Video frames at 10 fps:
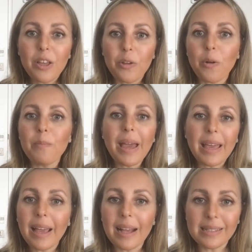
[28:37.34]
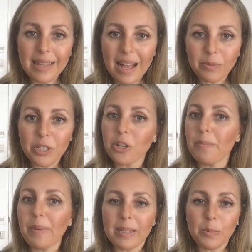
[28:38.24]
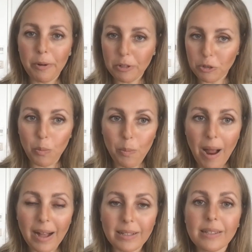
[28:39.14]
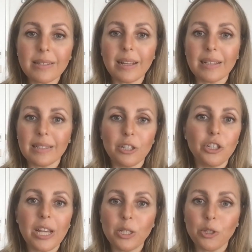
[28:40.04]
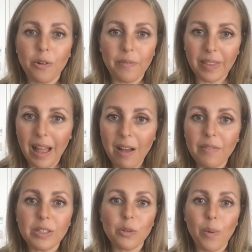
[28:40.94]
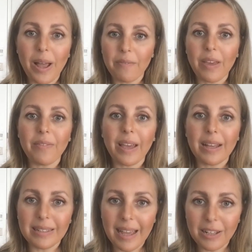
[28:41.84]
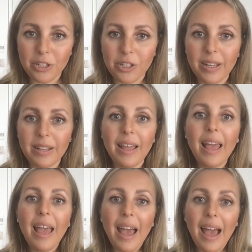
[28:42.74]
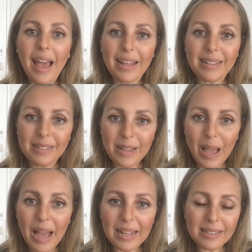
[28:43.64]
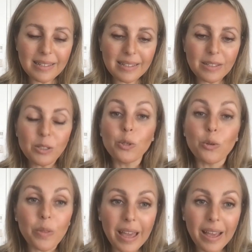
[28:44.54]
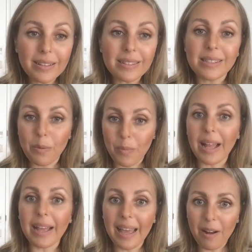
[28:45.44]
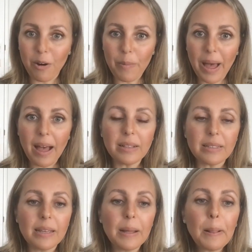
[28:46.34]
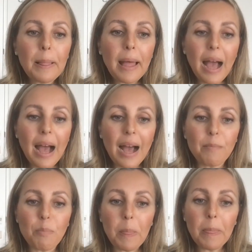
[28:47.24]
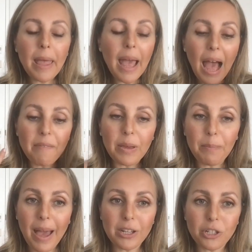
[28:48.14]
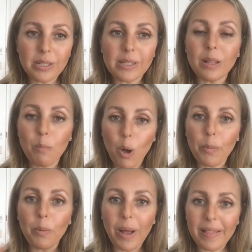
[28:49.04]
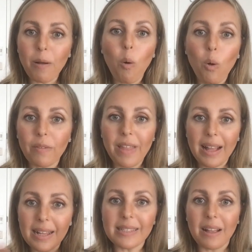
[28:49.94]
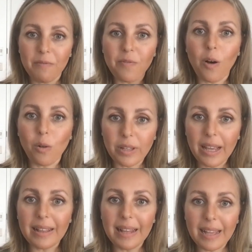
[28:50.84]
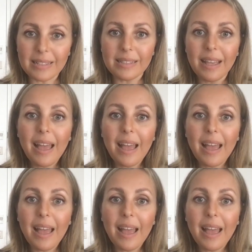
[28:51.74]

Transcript: Making a sandwich can be a spiritual practice. It's a gesture of love. It's a way of giving attention and soothing to someone I care about. Having patience in the moment when all of that is unfolding and there's